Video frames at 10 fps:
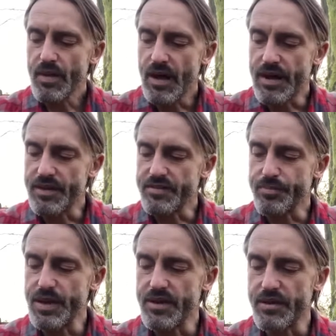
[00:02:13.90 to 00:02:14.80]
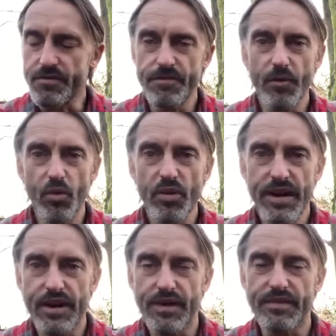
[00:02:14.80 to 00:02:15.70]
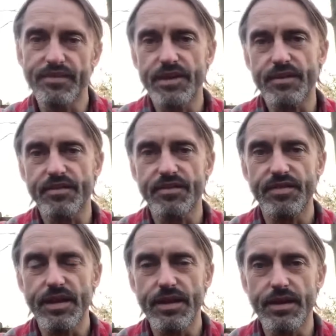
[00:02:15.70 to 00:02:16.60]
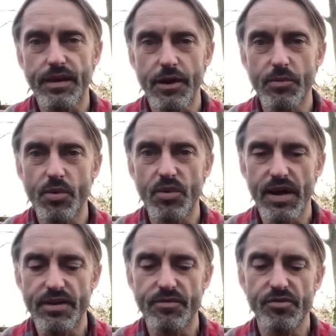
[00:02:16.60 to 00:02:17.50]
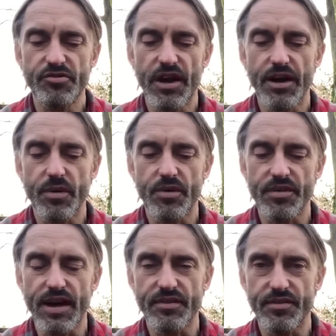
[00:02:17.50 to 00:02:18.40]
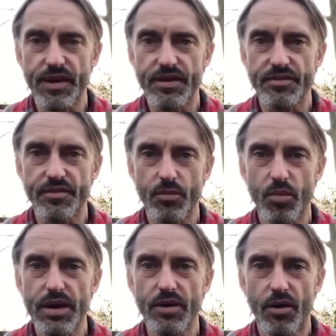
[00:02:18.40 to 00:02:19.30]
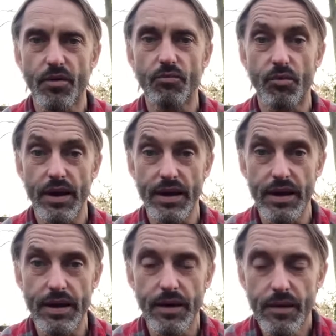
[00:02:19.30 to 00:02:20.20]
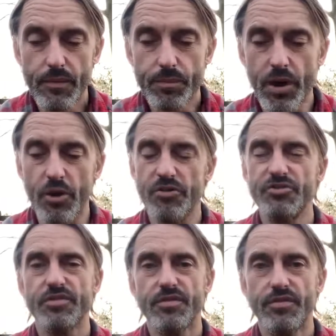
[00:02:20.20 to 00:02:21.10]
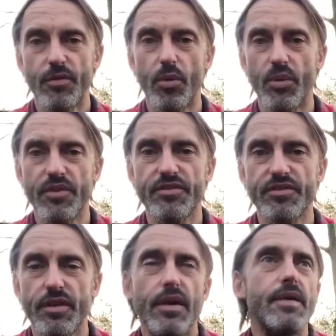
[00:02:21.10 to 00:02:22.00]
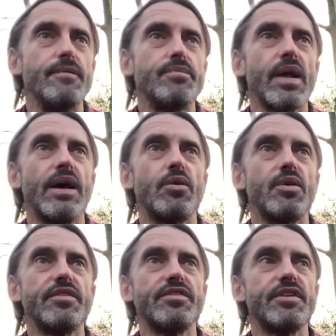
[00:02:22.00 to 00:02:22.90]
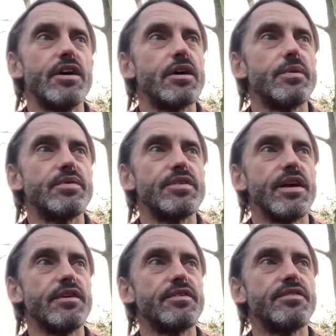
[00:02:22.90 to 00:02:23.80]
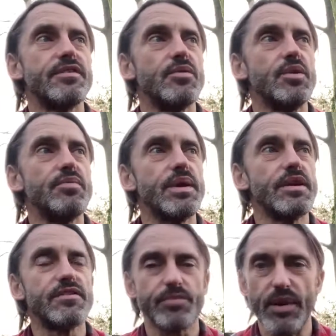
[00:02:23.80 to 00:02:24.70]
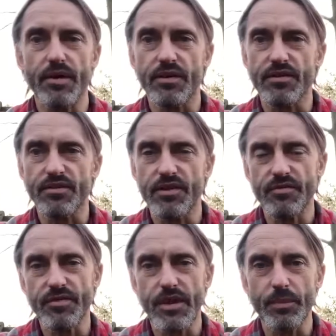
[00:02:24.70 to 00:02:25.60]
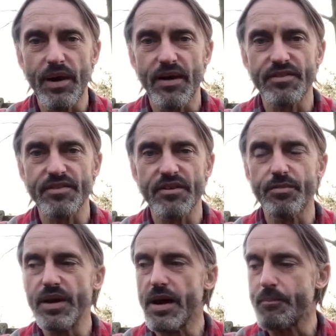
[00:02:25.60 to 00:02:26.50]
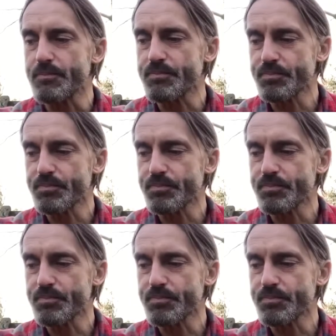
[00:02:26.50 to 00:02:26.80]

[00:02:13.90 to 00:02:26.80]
and it's been a full year since the global navel chakra has activated and we got really pushed forwards and all of the circumstances that we've been experiencing for the past year have begun.